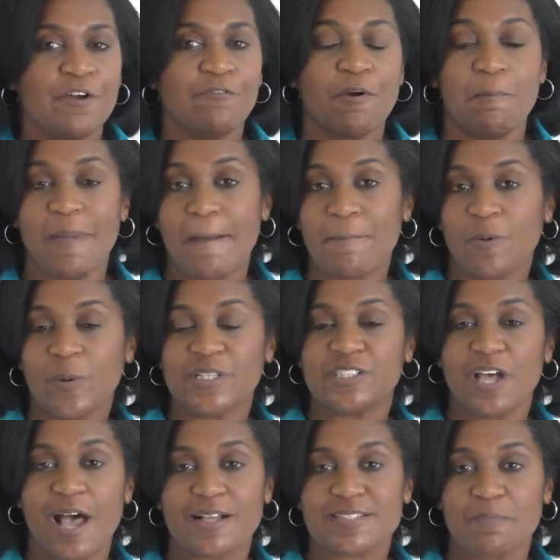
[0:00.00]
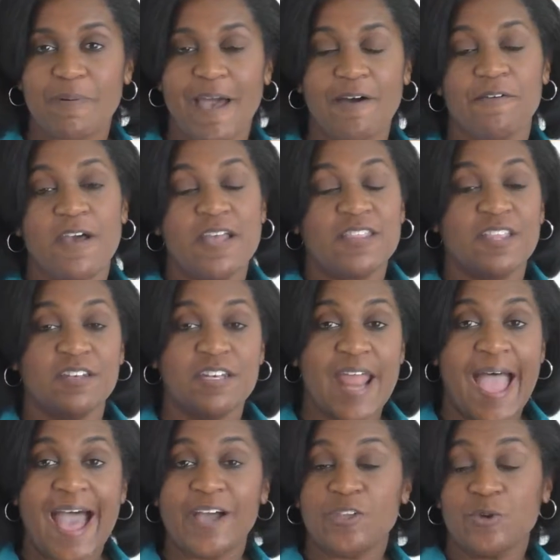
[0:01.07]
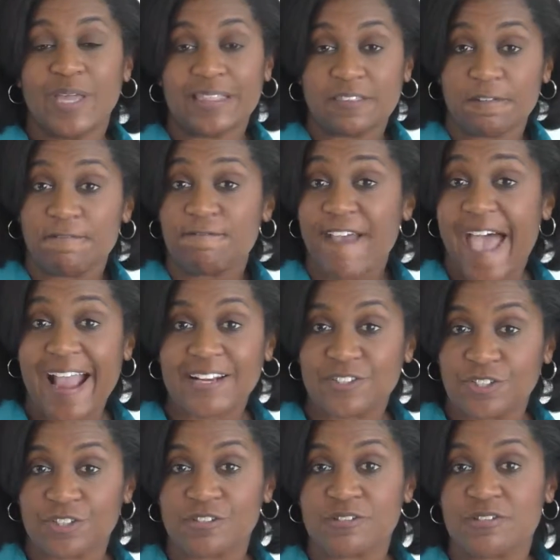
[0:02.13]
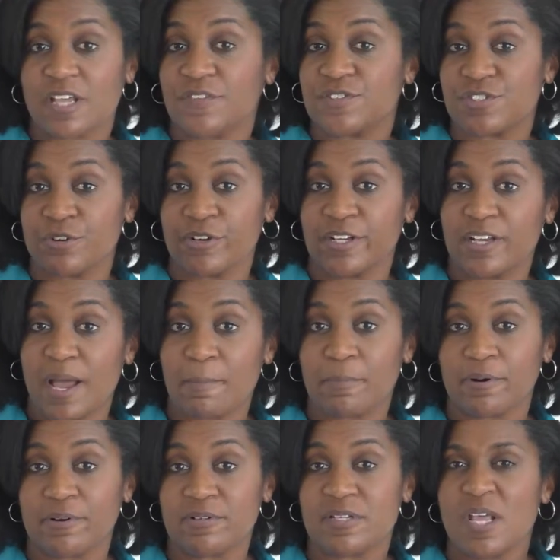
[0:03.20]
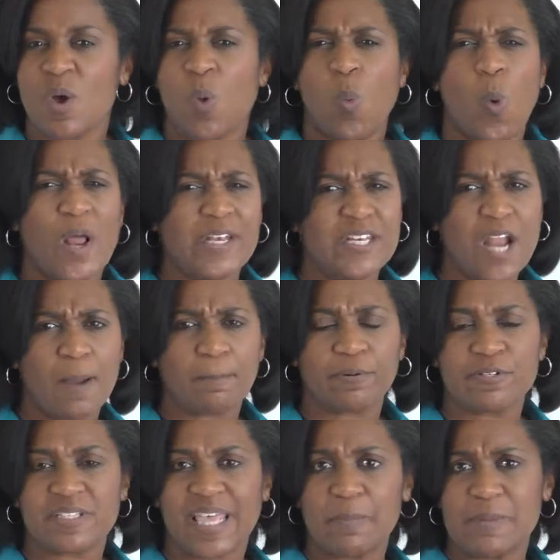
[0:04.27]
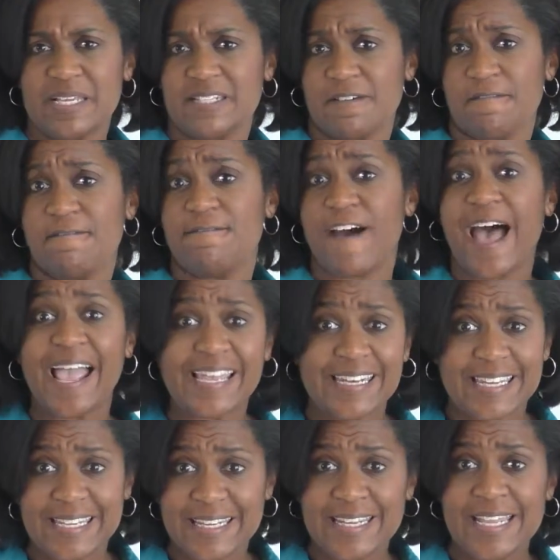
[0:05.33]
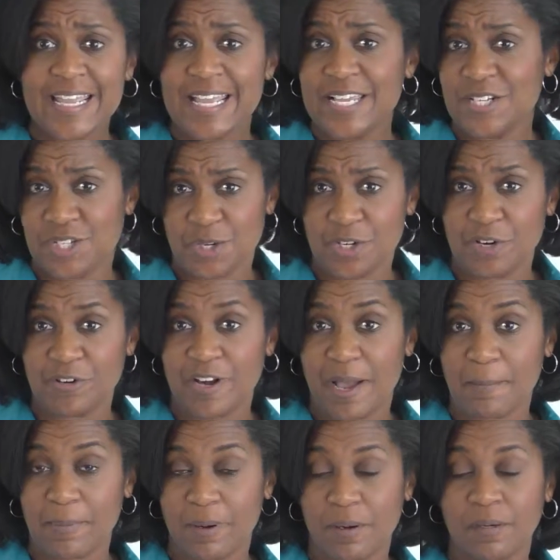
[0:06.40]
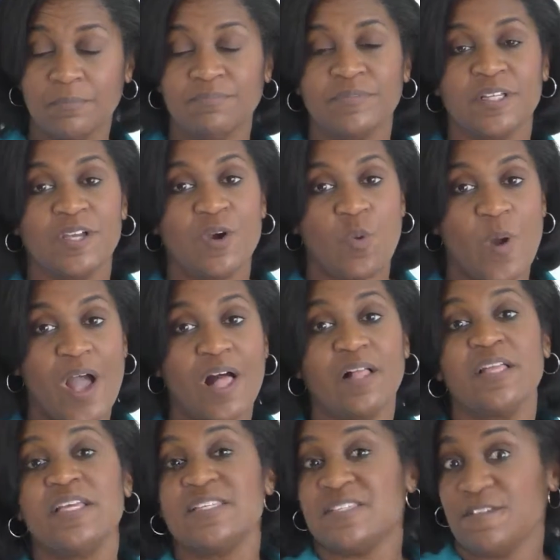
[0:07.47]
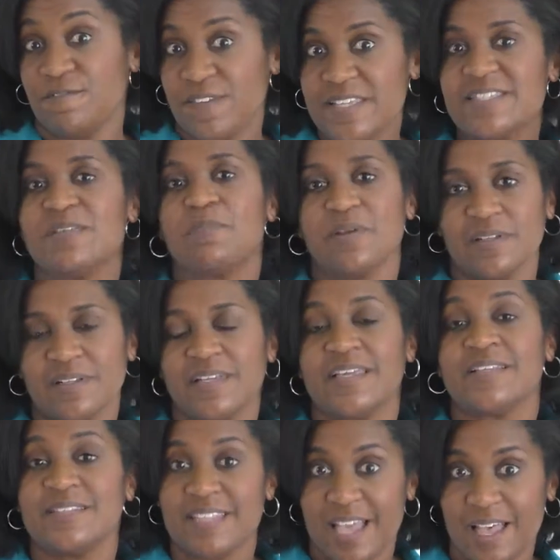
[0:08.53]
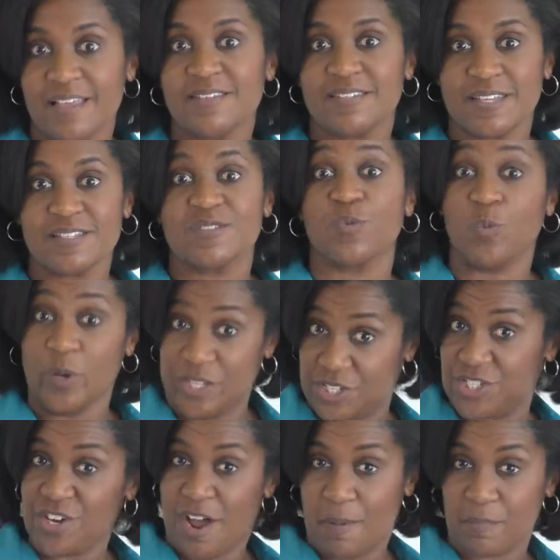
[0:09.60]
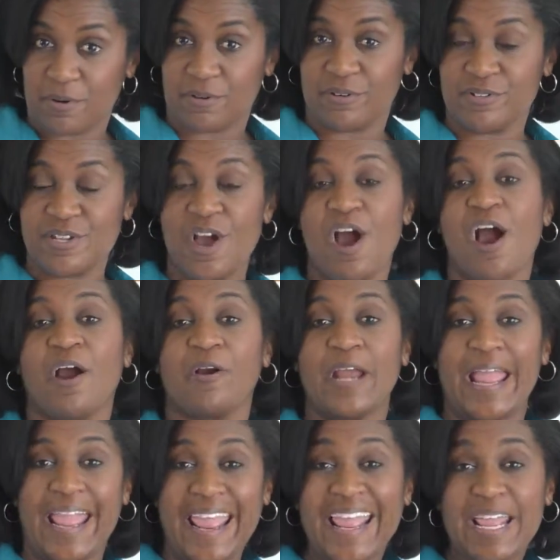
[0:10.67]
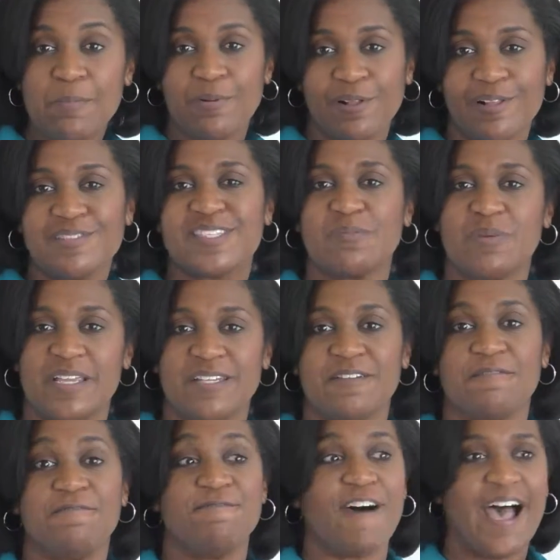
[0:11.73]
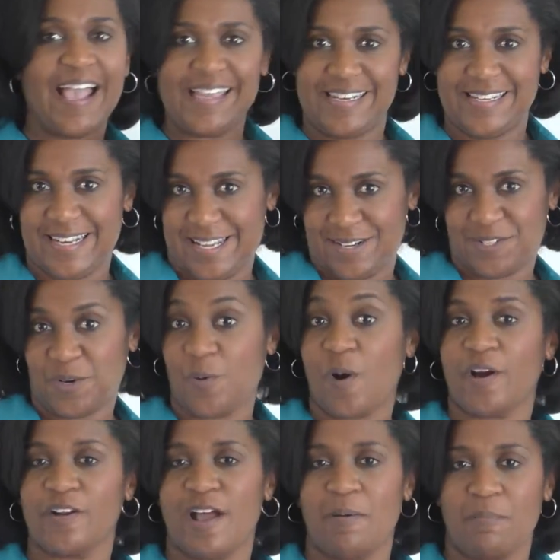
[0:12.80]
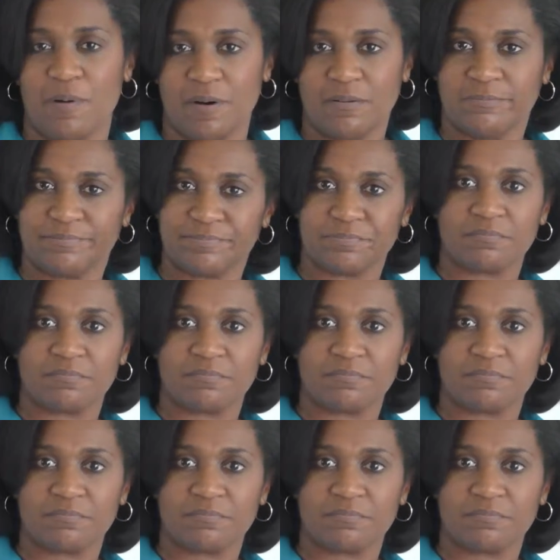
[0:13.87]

Remember we talked about the, how you get the factors of certain numbers, what numbers can be divided into your number? Well, divisibility tells us which numbers are able to be divided into our number